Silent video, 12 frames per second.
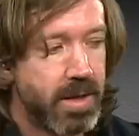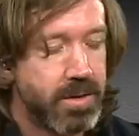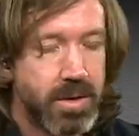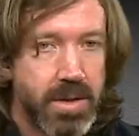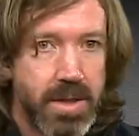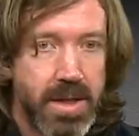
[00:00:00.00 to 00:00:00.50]

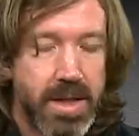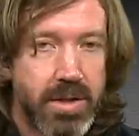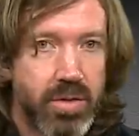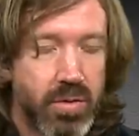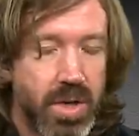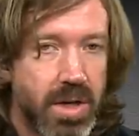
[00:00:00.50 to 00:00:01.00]
So you see that's
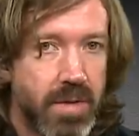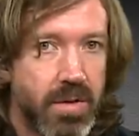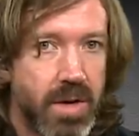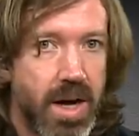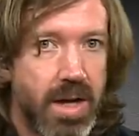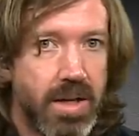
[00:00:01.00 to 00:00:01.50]
three
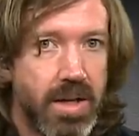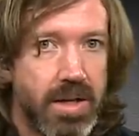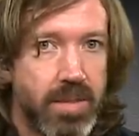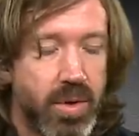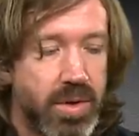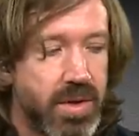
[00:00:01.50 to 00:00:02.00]
different
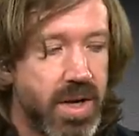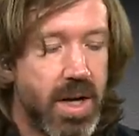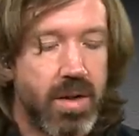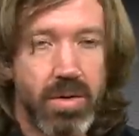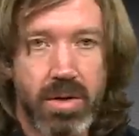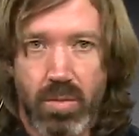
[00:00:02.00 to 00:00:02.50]
ideas put
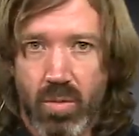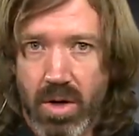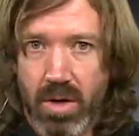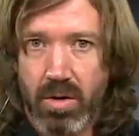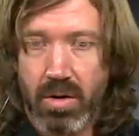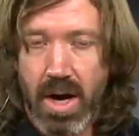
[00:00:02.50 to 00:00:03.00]
together into
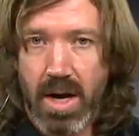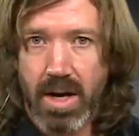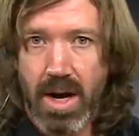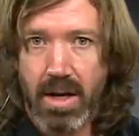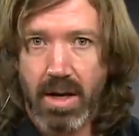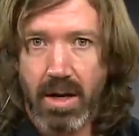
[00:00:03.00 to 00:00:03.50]
one grand
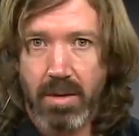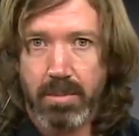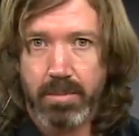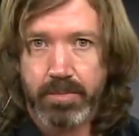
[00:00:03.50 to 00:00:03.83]
idea.